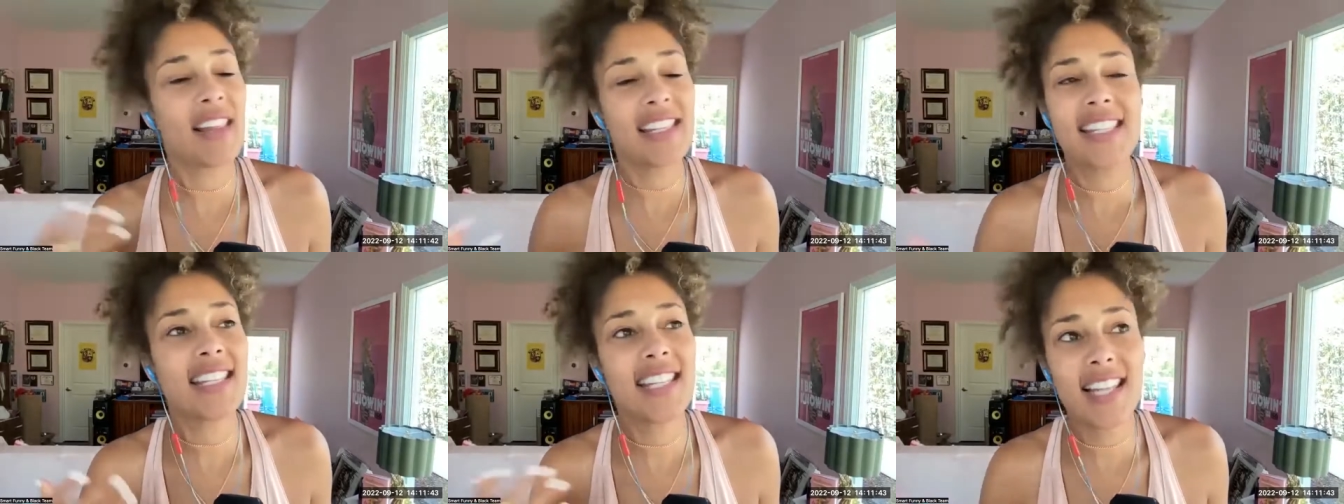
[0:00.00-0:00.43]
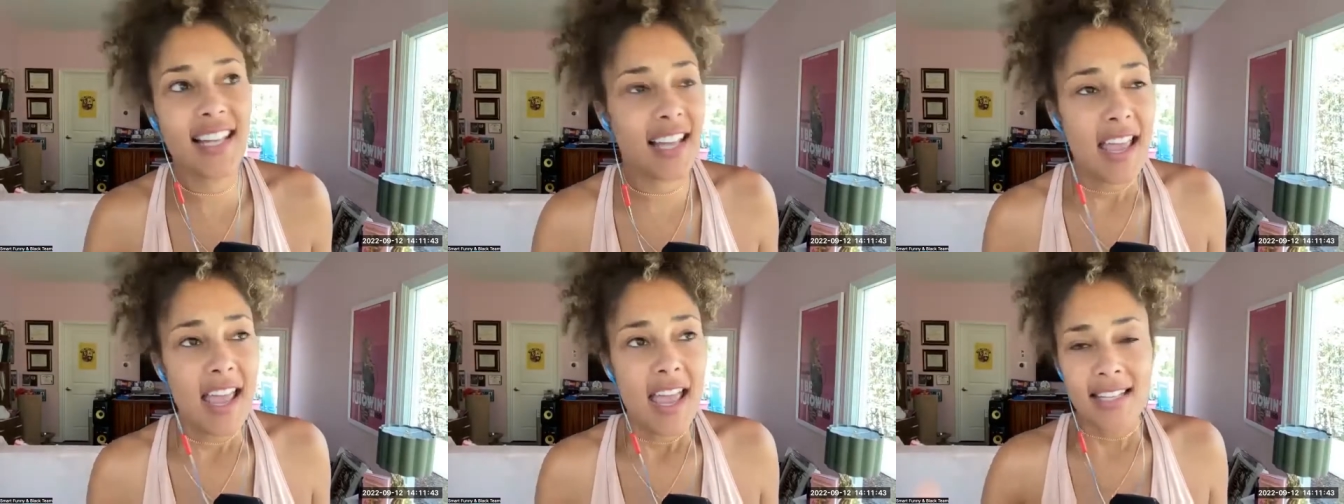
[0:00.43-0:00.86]
I mean,
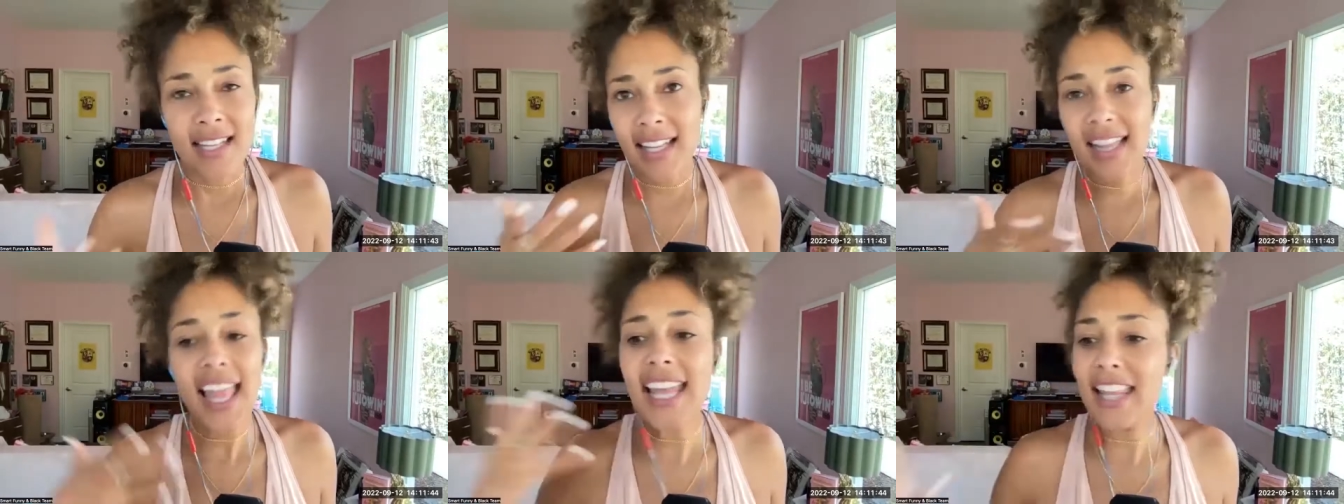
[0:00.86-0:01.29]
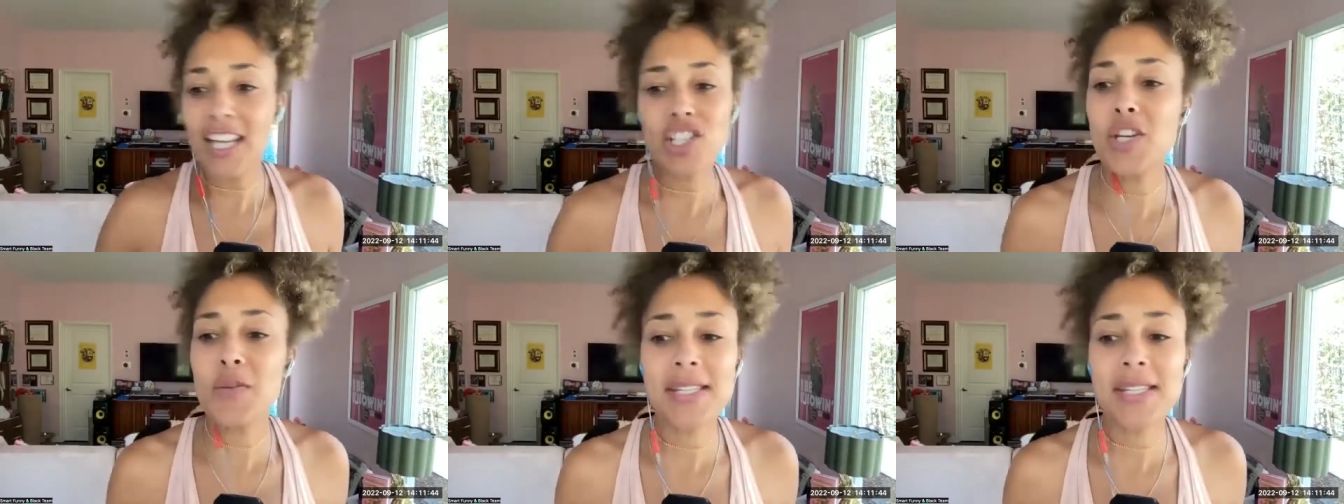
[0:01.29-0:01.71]
Valencia de la
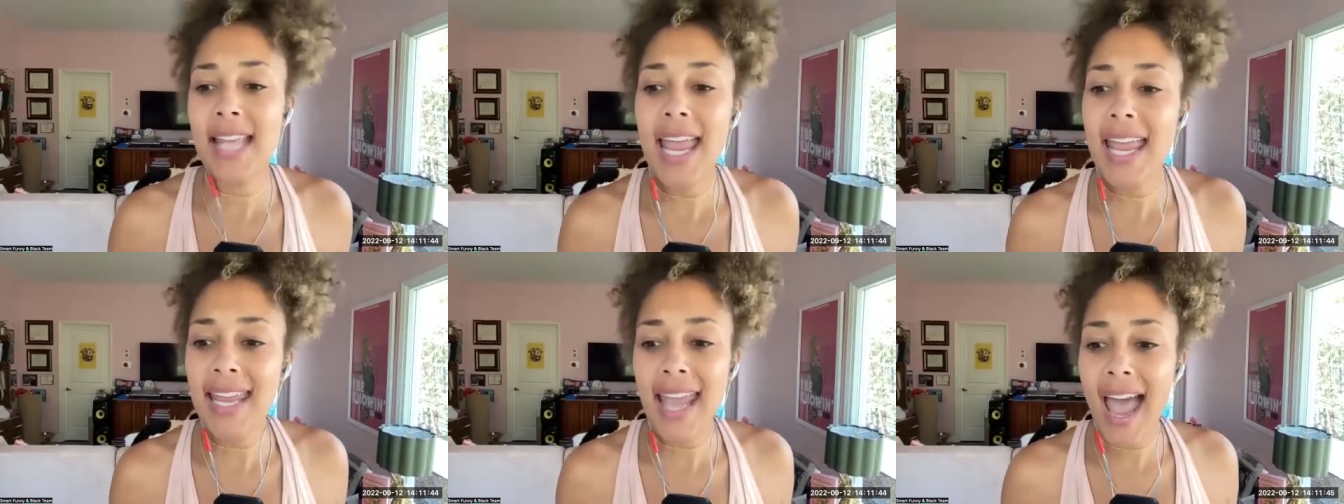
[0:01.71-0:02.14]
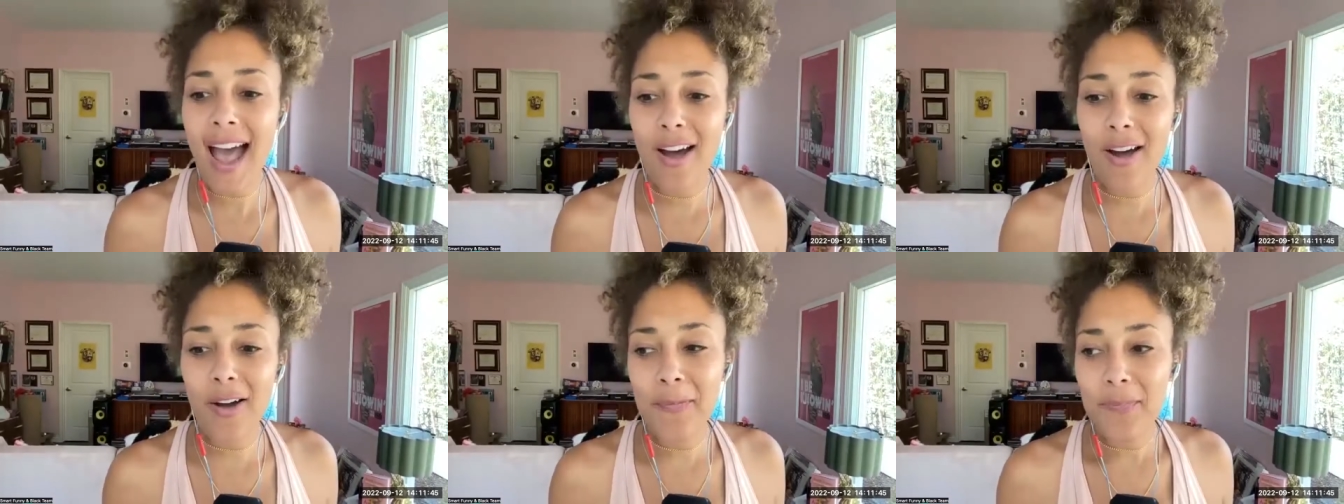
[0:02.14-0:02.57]
Clay, like, she was
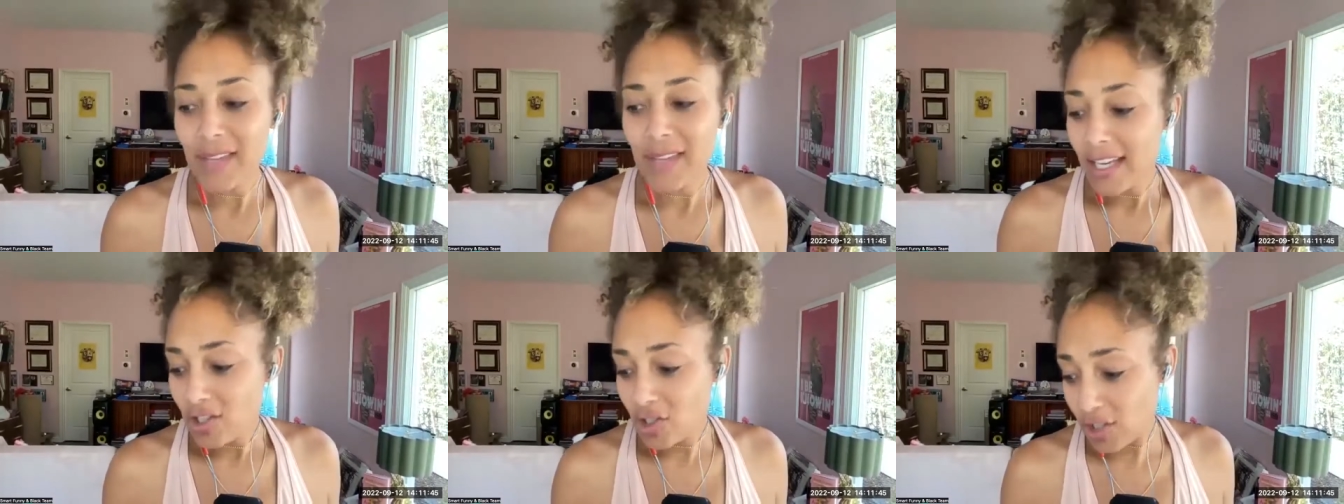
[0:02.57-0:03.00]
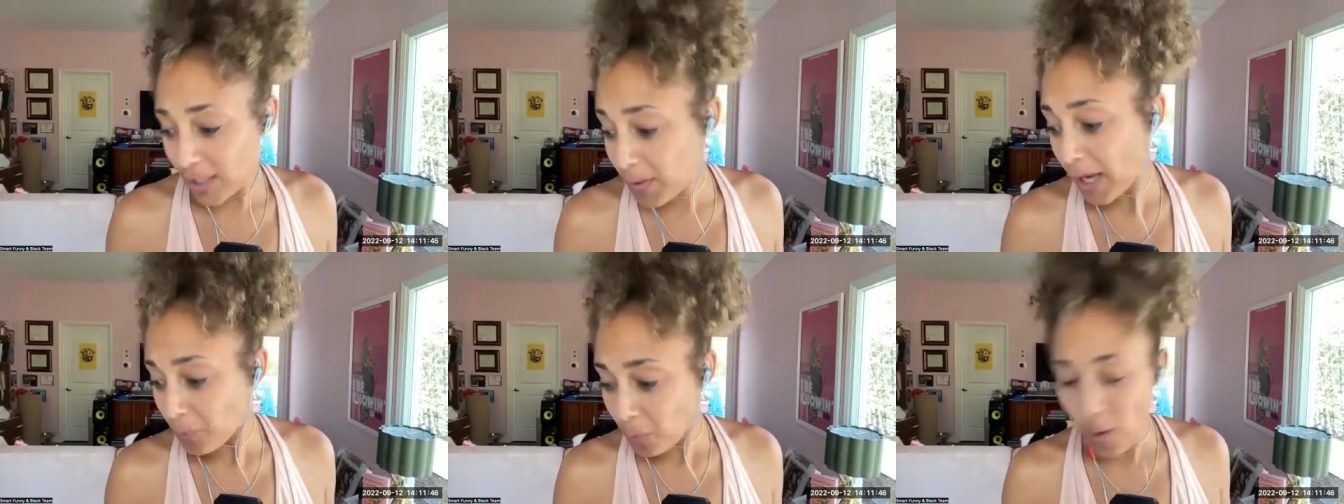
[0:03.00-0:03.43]
saying how
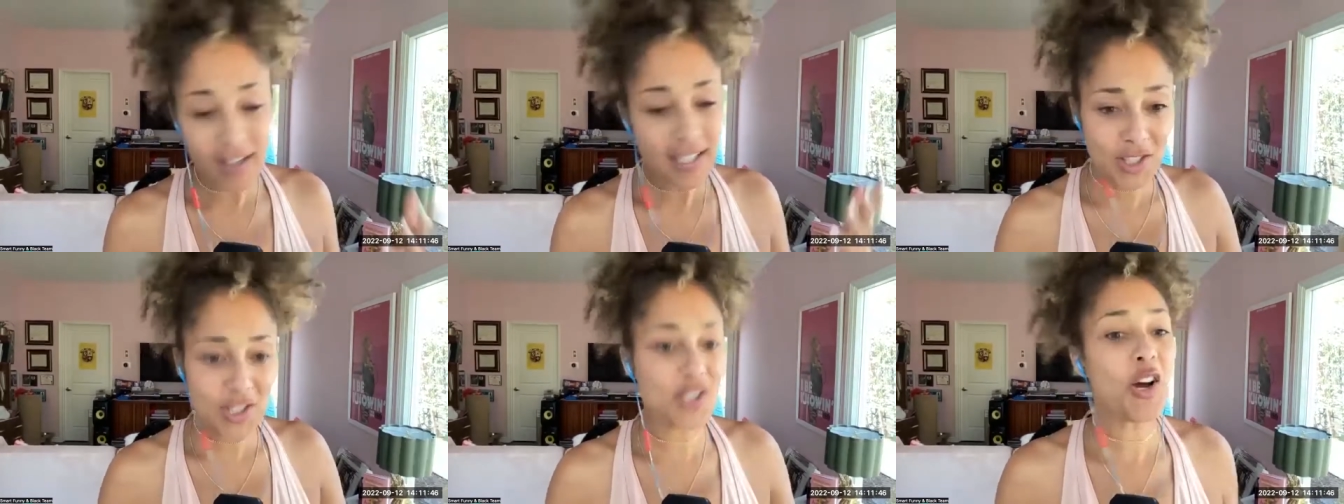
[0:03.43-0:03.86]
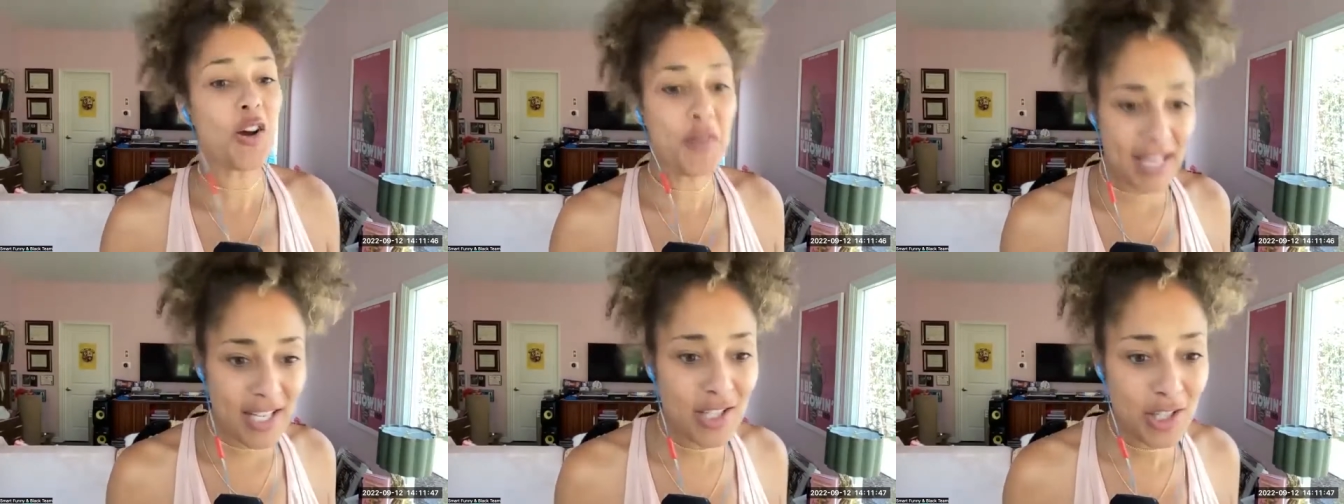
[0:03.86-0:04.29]
she had wanted
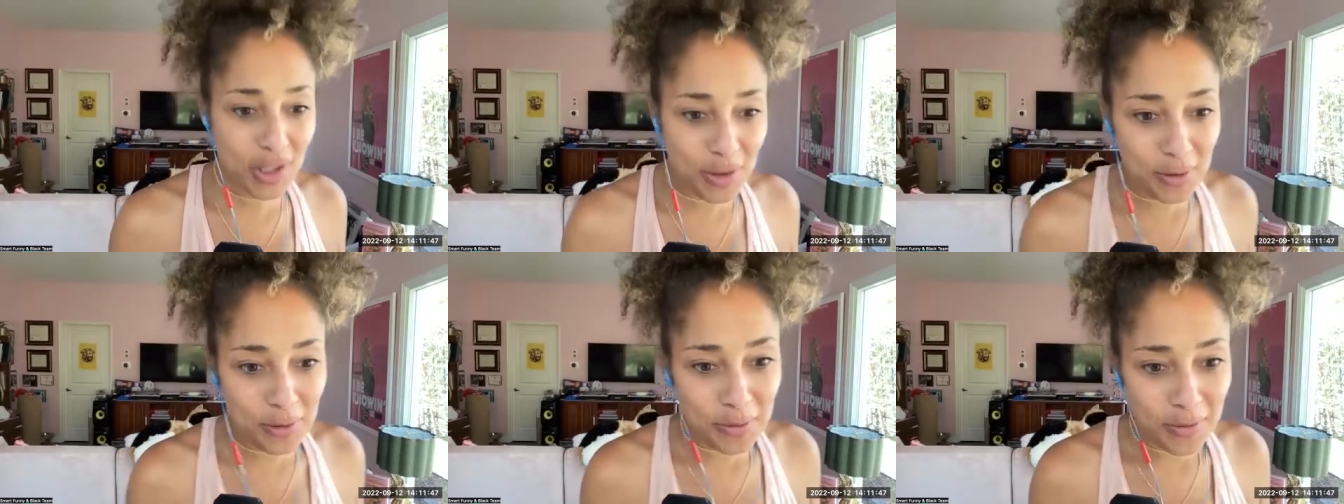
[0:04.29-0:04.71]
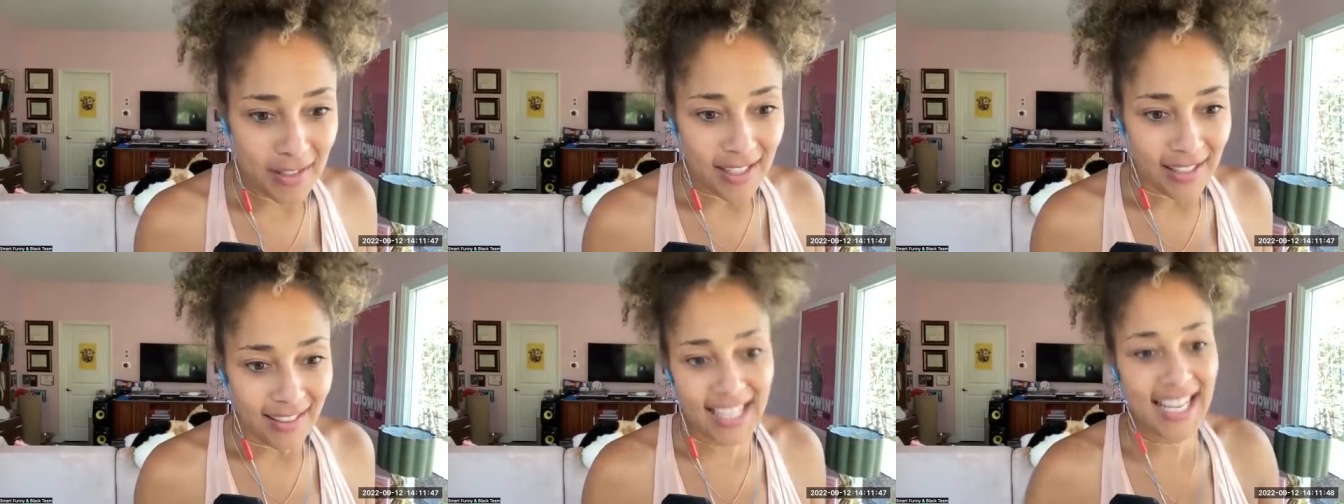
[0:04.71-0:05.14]
to go
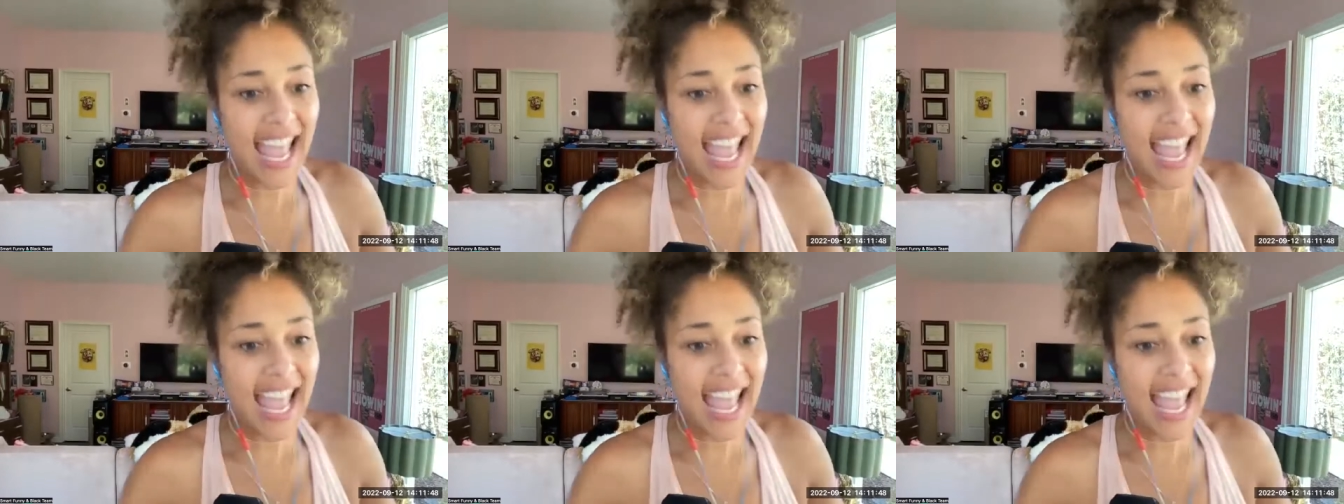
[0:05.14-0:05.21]
into,